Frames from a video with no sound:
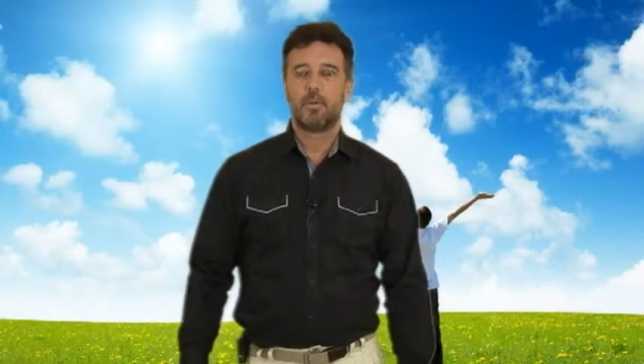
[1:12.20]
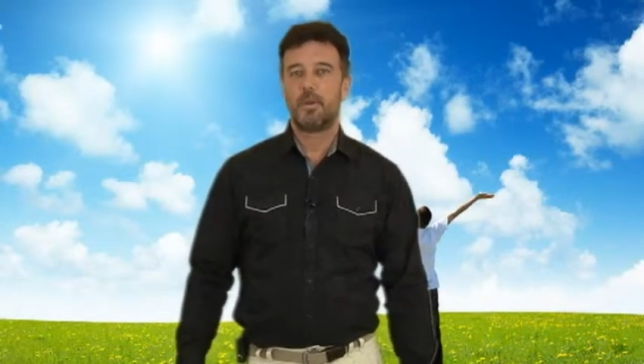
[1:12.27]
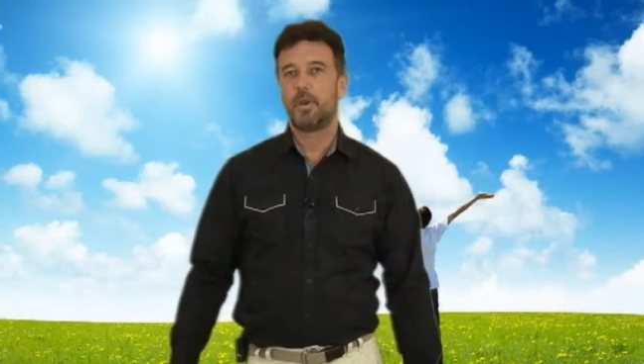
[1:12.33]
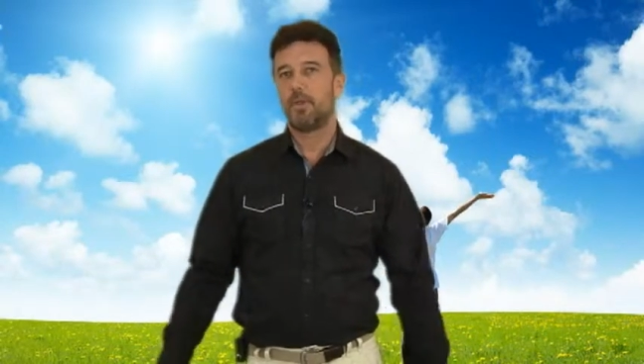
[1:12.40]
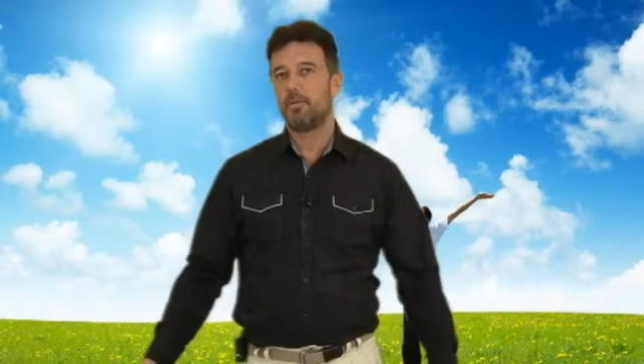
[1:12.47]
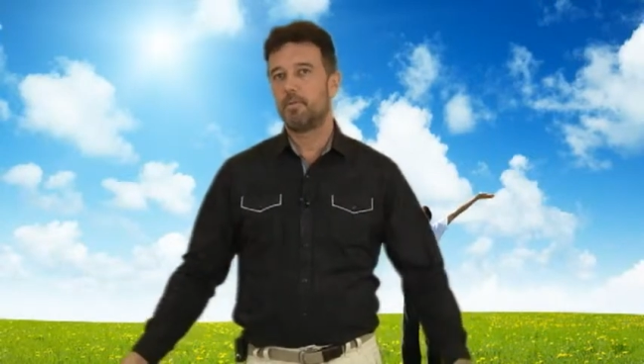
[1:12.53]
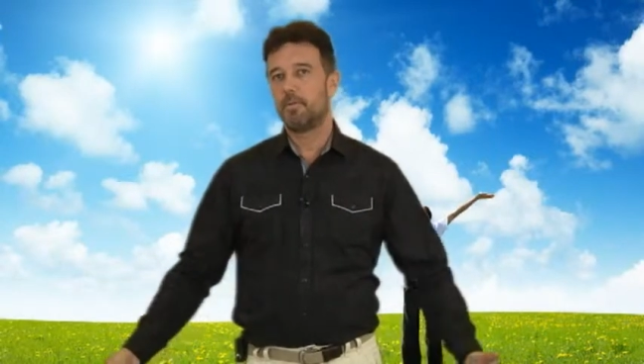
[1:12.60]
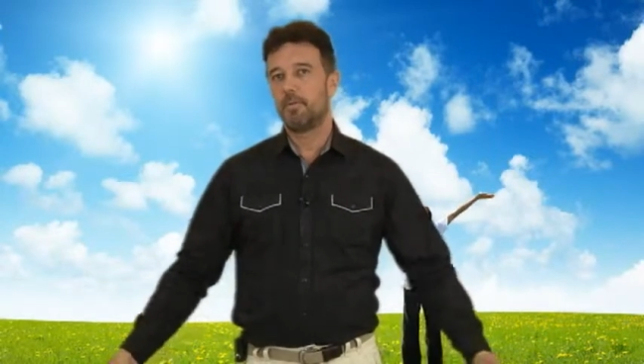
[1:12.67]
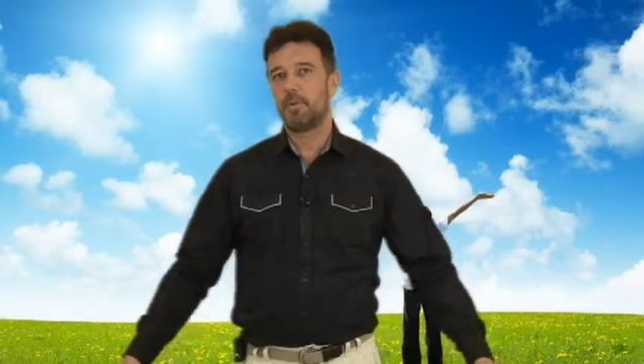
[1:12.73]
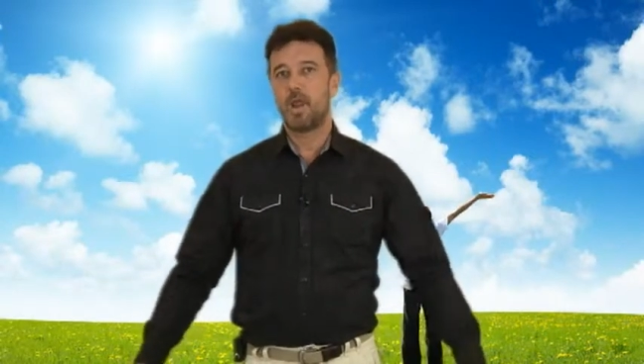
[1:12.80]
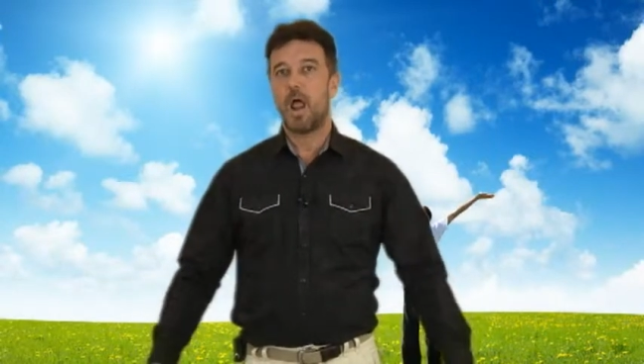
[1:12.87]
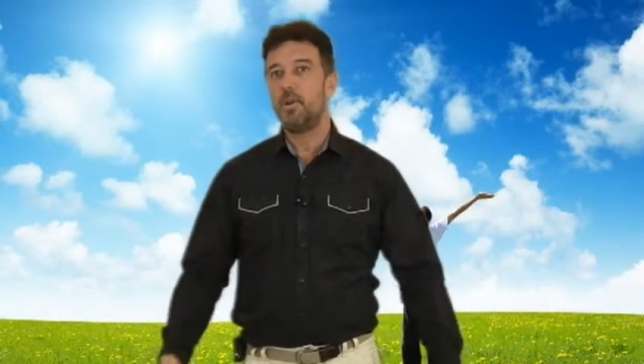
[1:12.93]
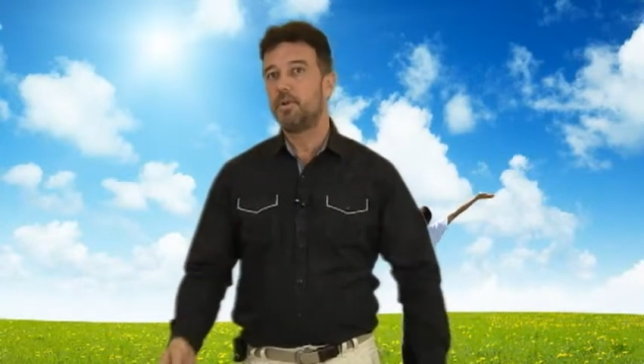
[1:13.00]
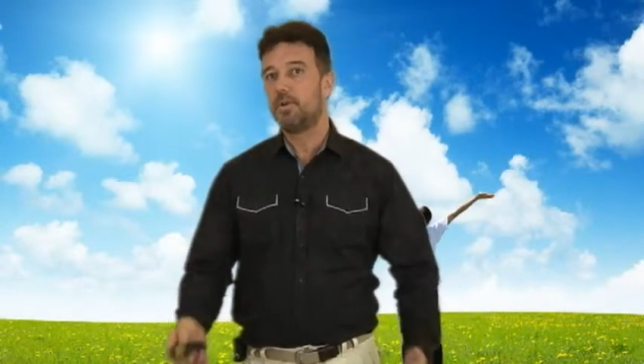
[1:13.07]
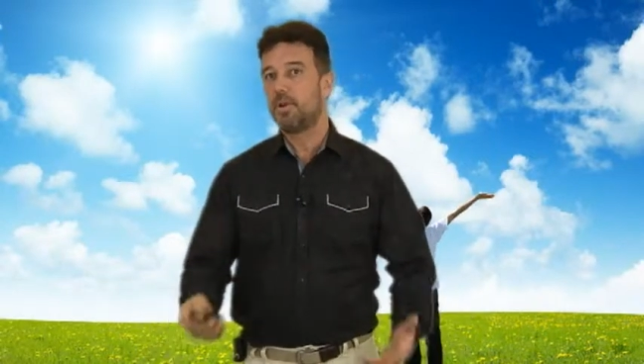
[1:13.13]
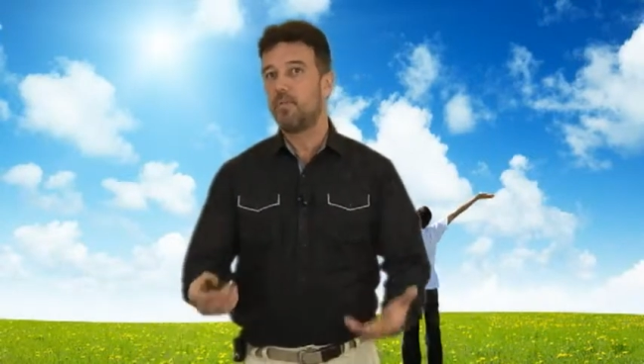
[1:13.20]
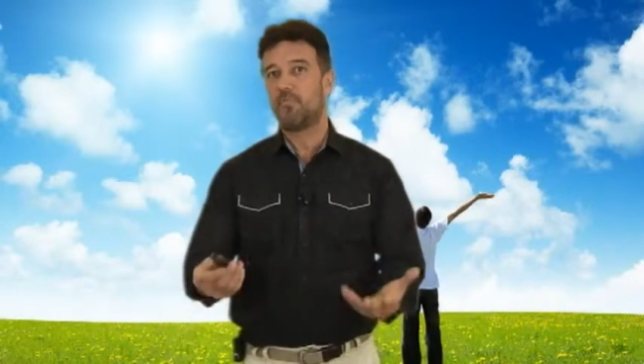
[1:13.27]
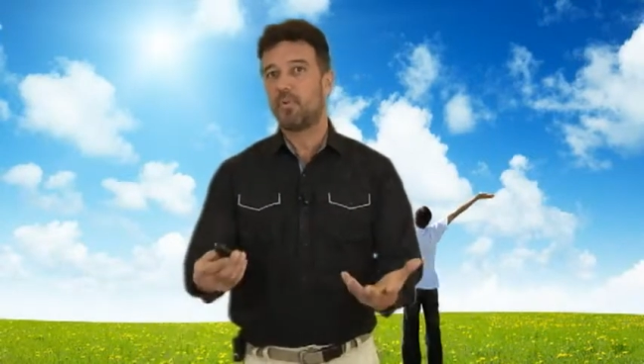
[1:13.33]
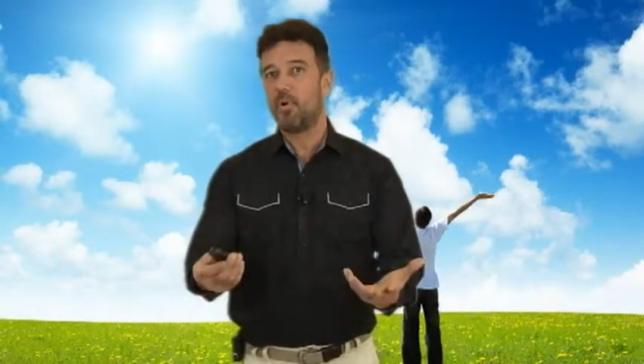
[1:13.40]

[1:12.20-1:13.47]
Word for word: You know, God could have